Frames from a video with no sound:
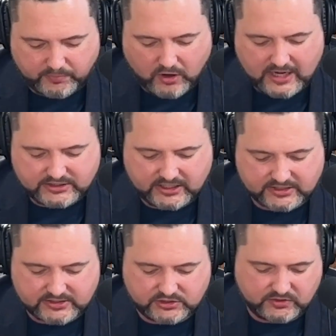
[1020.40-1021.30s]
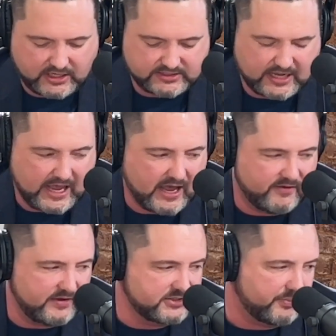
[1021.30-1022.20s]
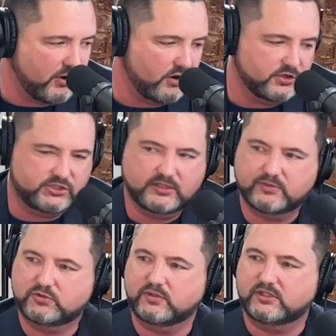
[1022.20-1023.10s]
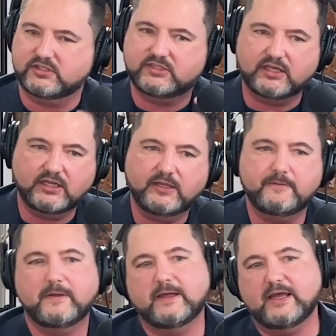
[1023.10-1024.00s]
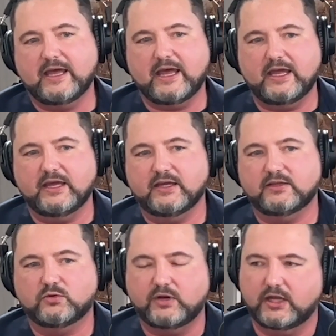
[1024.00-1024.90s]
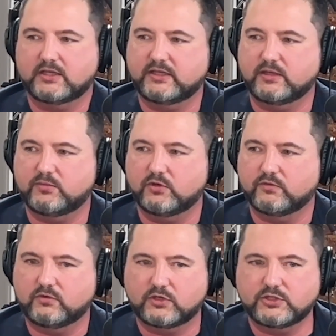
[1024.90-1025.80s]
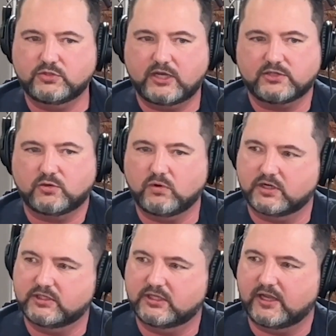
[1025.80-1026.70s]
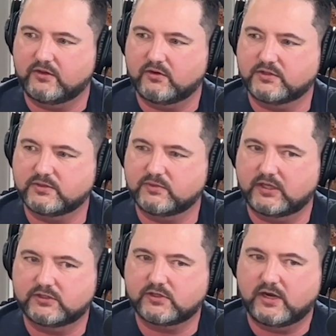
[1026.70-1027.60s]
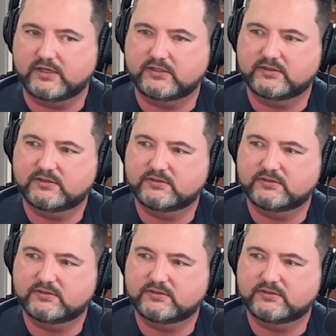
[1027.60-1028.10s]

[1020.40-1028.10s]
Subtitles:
the projects that you guys have as a partnership between the city and Gwinnett Clean Beautiful, because you guys are working together on some things, correct?